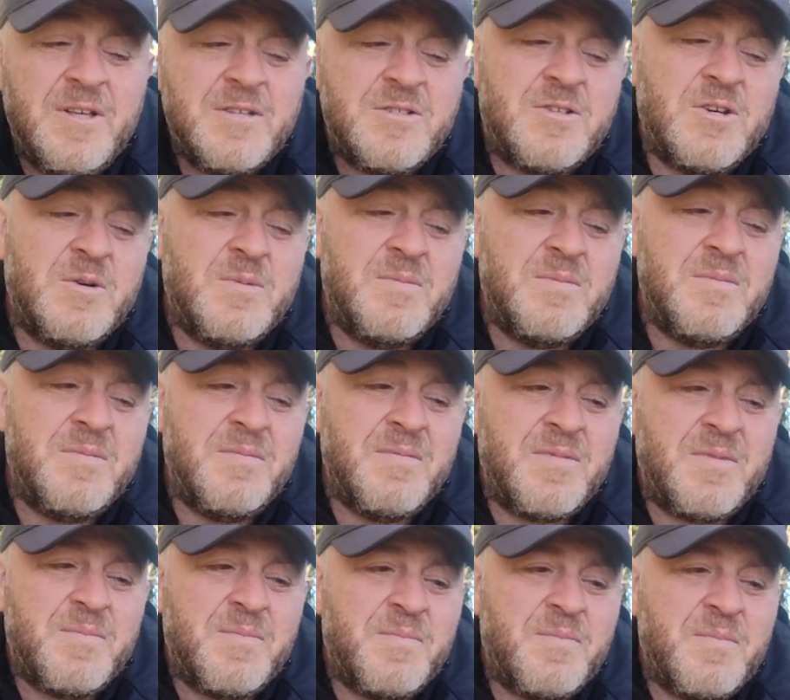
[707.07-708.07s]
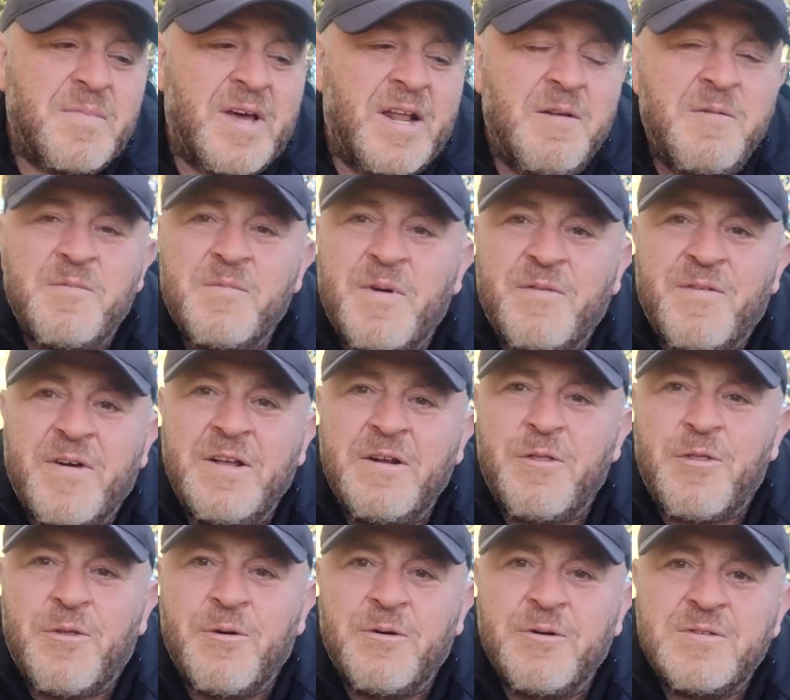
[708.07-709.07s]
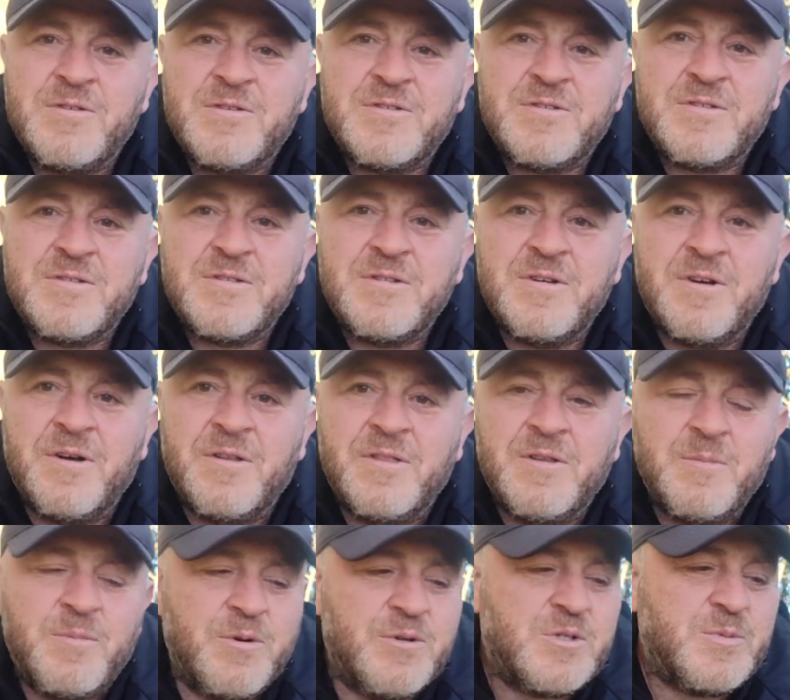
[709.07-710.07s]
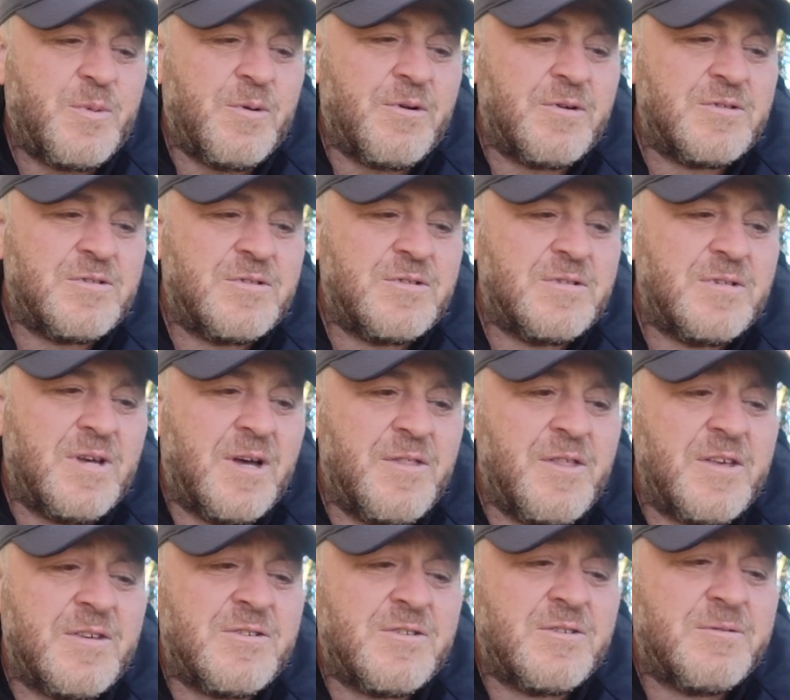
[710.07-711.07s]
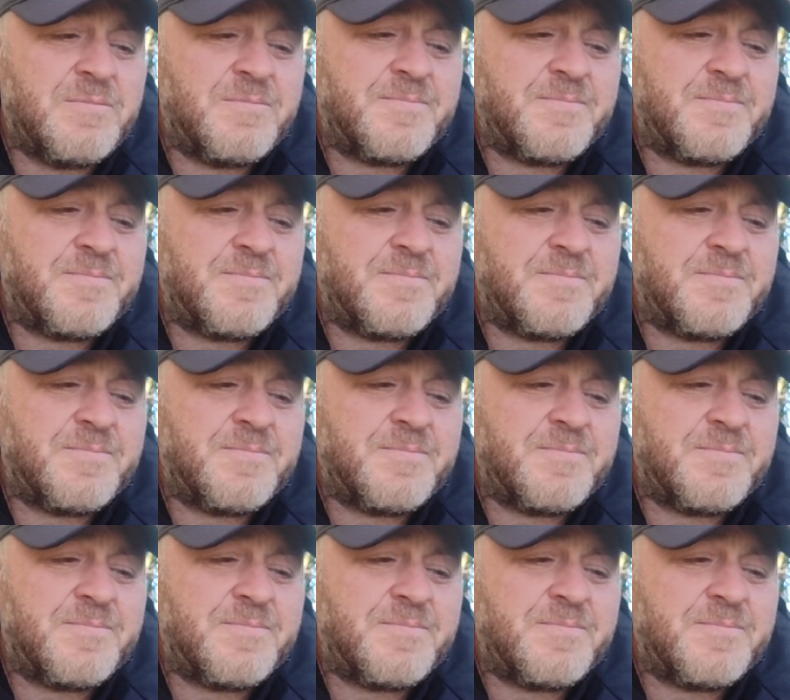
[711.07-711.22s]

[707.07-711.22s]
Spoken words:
So kind of my final thoughts on the Bushbox are this,